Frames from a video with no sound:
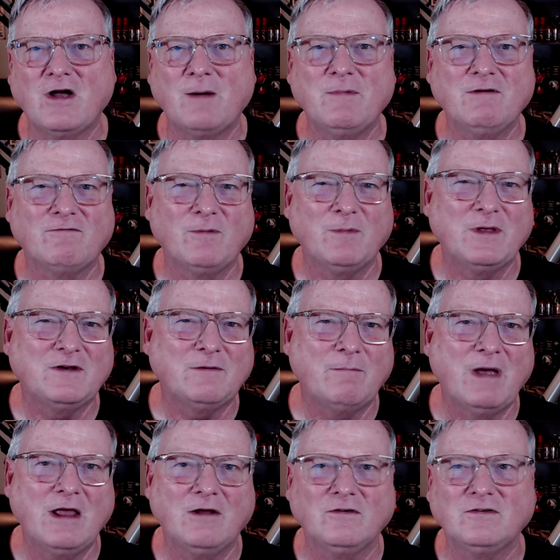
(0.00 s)
coming from the
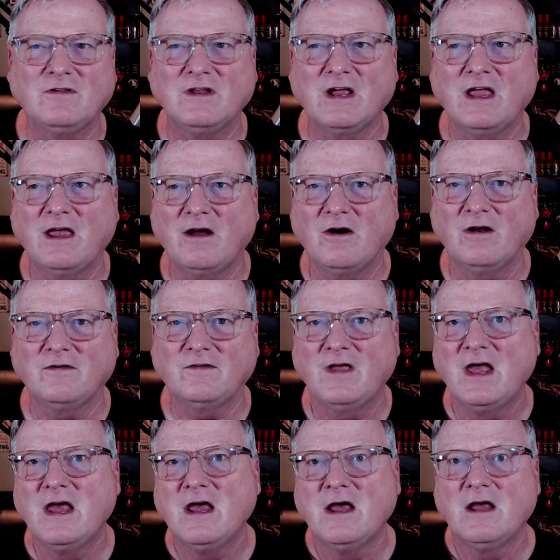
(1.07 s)
tomatoes and the carrots,
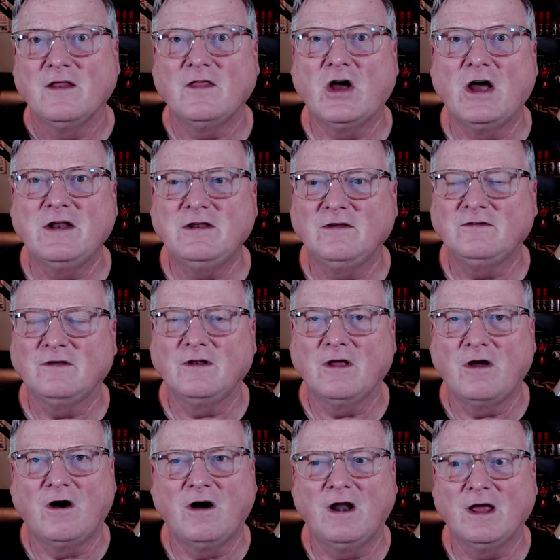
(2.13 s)
the onions and the
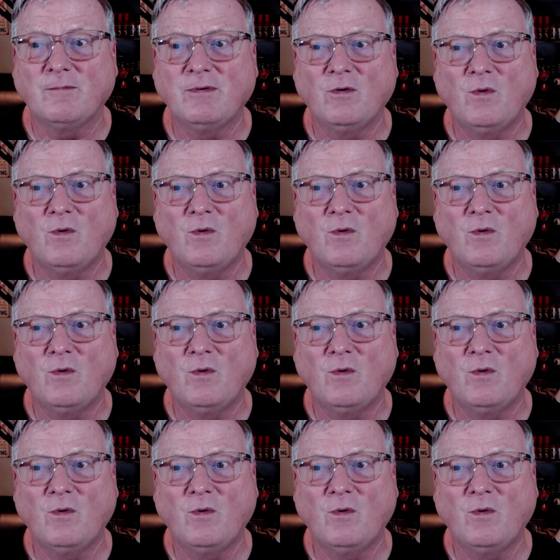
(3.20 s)
garlic.